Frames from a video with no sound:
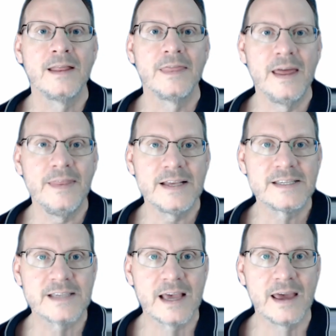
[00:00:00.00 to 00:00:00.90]
Then they
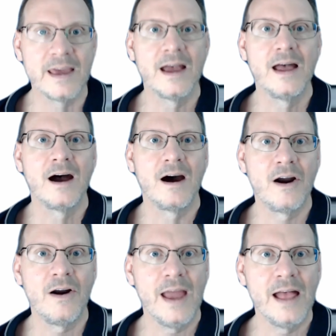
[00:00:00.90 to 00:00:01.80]
say,
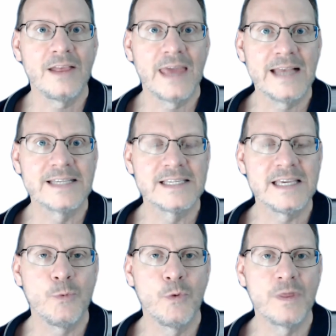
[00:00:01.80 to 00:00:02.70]
our
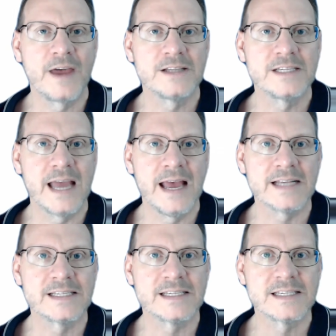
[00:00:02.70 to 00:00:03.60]
LKC
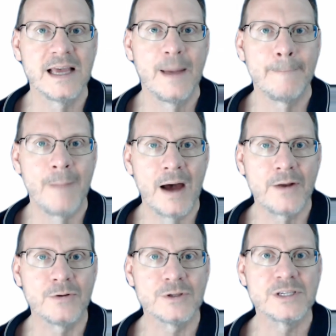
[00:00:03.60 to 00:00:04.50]
1000S
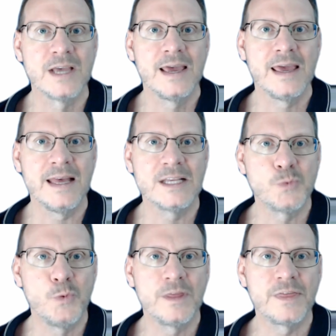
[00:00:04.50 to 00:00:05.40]
models is
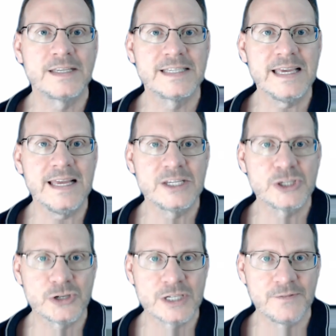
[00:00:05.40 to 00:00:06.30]
with CE
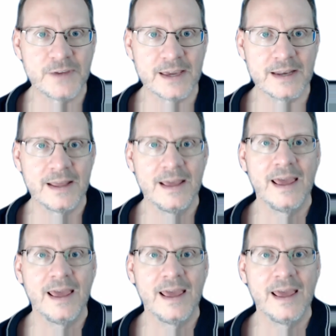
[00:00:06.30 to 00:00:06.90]
certificate